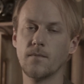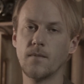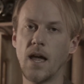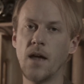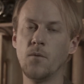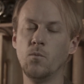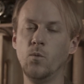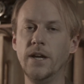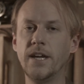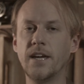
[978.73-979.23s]

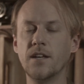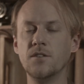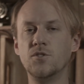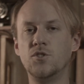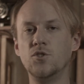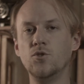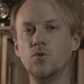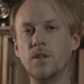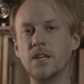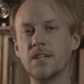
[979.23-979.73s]
And we can
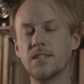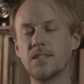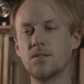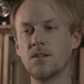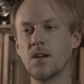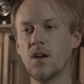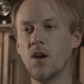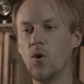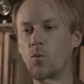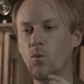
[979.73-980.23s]
do
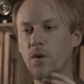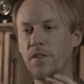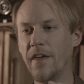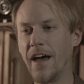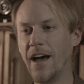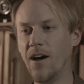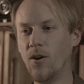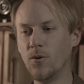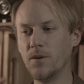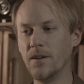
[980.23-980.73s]
this
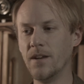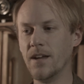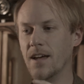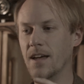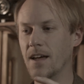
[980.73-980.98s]
without